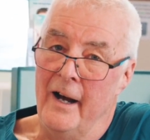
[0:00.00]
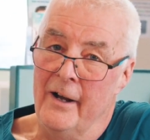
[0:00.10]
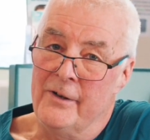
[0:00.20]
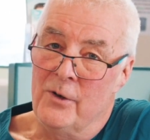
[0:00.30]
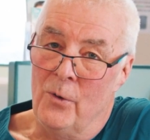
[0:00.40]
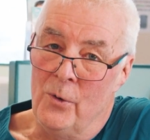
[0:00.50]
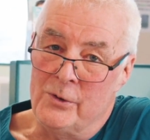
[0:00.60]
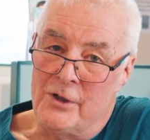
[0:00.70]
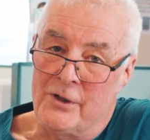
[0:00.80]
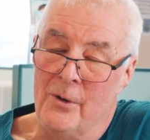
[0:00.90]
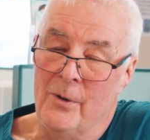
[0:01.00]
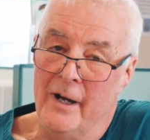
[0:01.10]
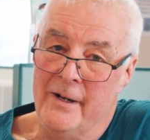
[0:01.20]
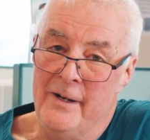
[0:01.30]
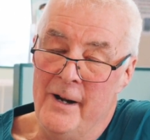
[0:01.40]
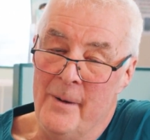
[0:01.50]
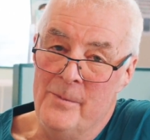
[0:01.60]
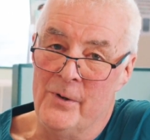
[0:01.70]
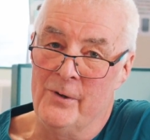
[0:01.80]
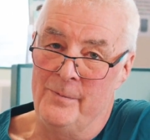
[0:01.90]
And also, a
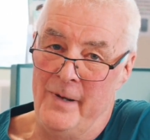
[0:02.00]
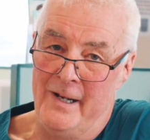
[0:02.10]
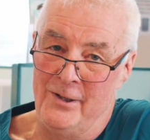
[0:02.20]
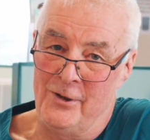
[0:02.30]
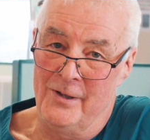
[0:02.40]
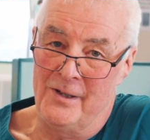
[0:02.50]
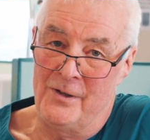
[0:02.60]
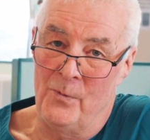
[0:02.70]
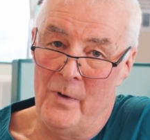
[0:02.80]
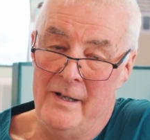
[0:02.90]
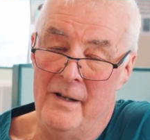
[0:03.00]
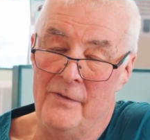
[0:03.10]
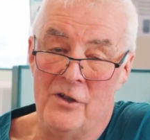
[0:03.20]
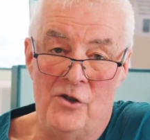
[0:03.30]
number of patients, when the